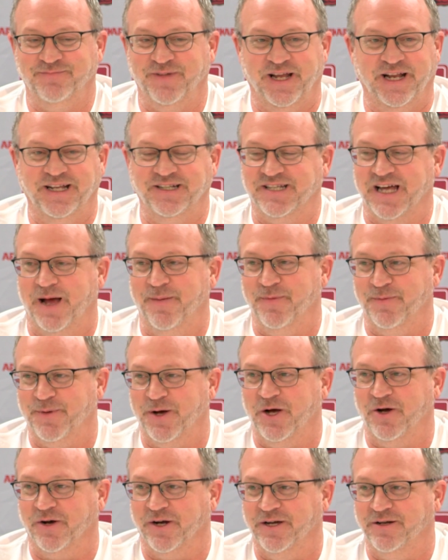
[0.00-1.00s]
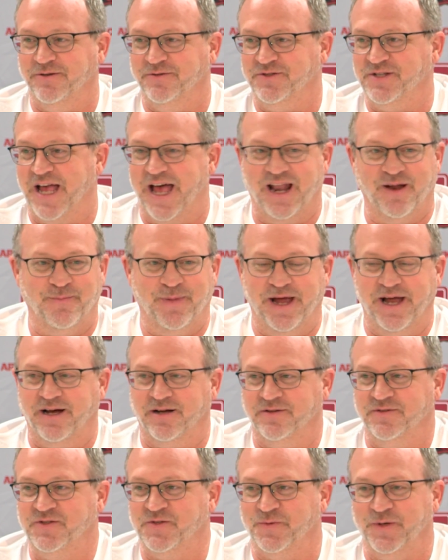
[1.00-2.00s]
Anytime the ball goes out of
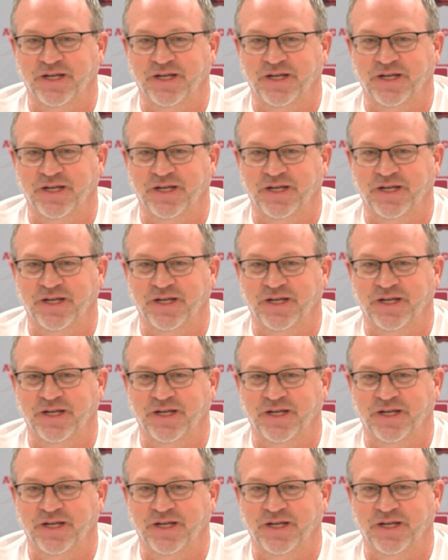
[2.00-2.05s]
bounds,